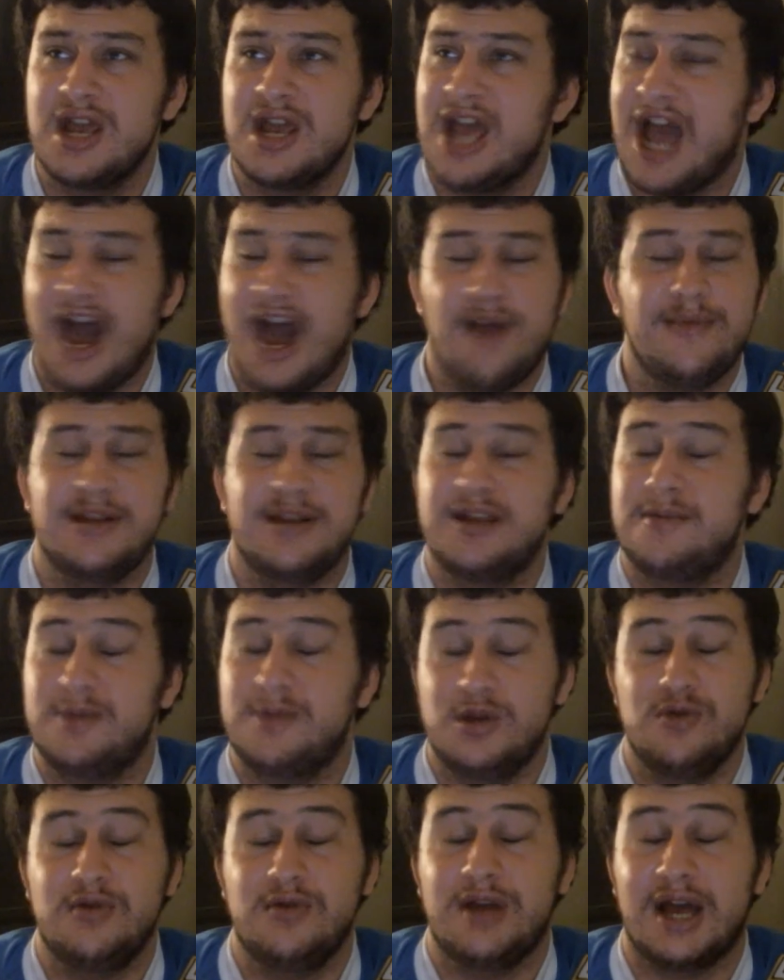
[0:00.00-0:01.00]
How many of
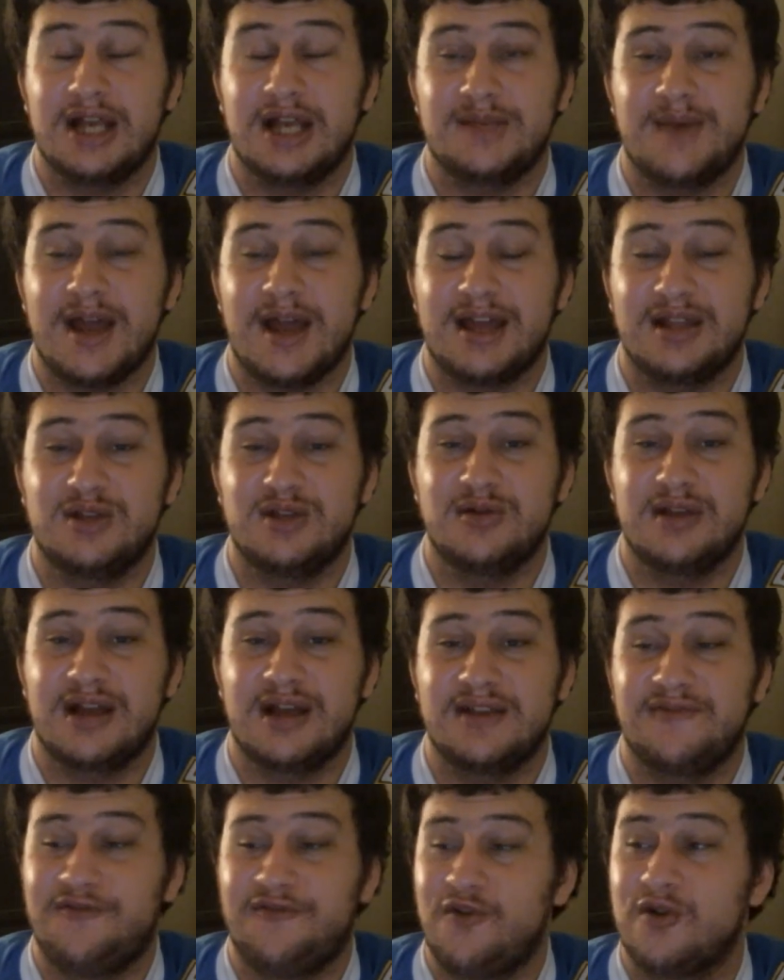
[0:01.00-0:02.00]
you guys back in
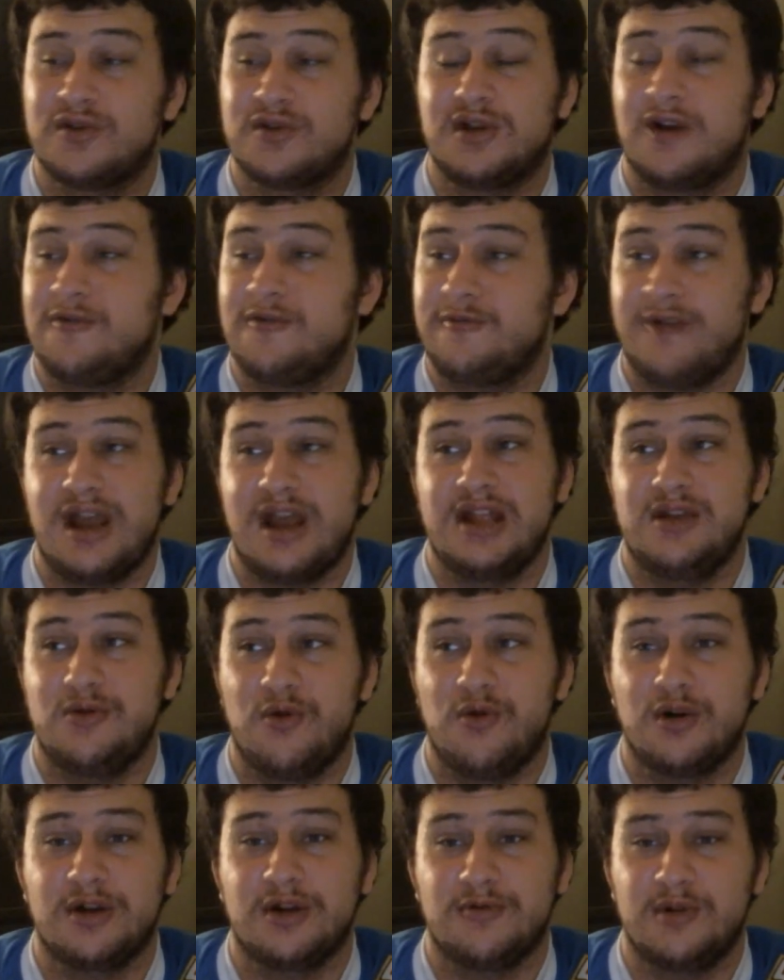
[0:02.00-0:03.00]
2004 thought Randy
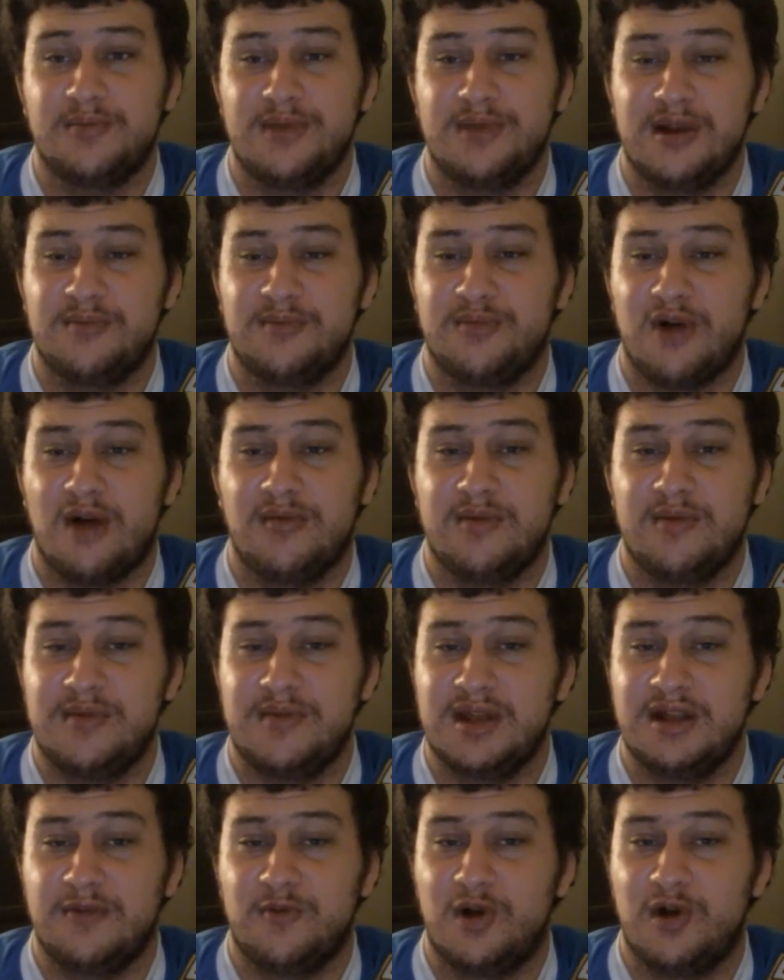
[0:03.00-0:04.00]
Orton would probably be
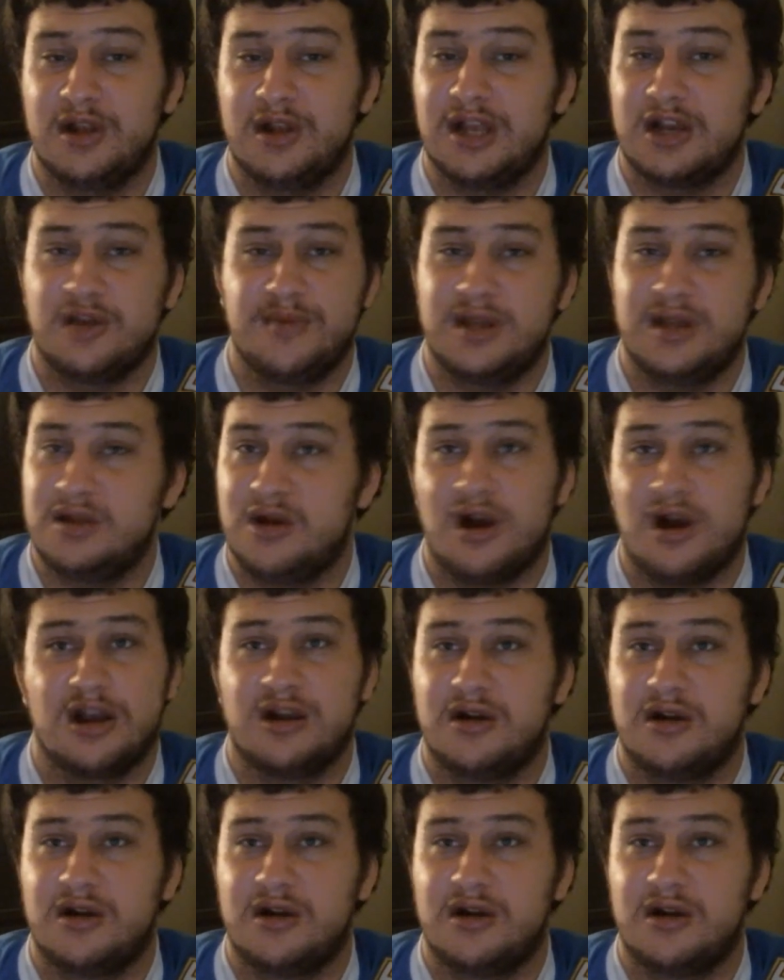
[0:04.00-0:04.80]
the one that could be knocking